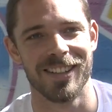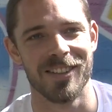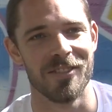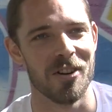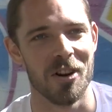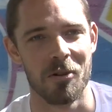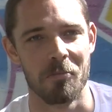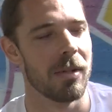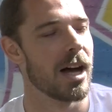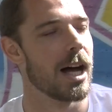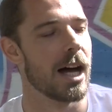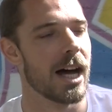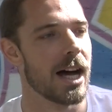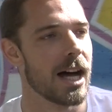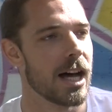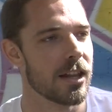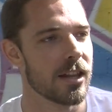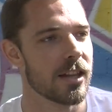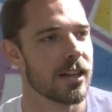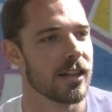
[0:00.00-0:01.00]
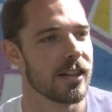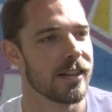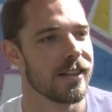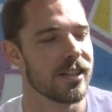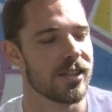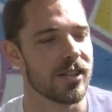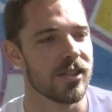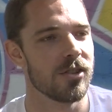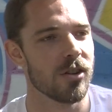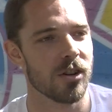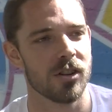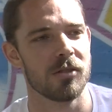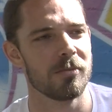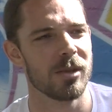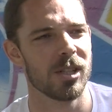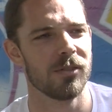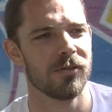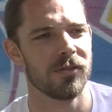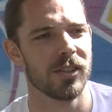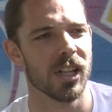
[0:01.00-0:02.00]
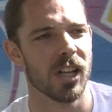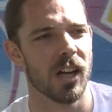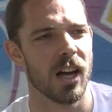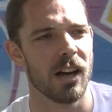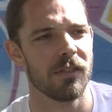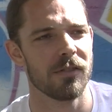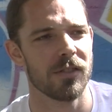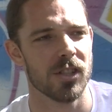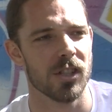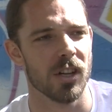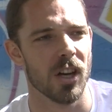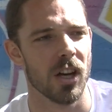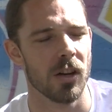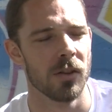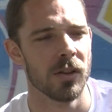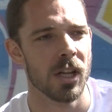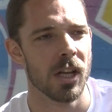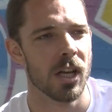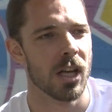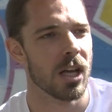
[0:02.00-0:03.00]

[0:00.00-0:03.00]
the wrong path, this is not going to be good for your life. So,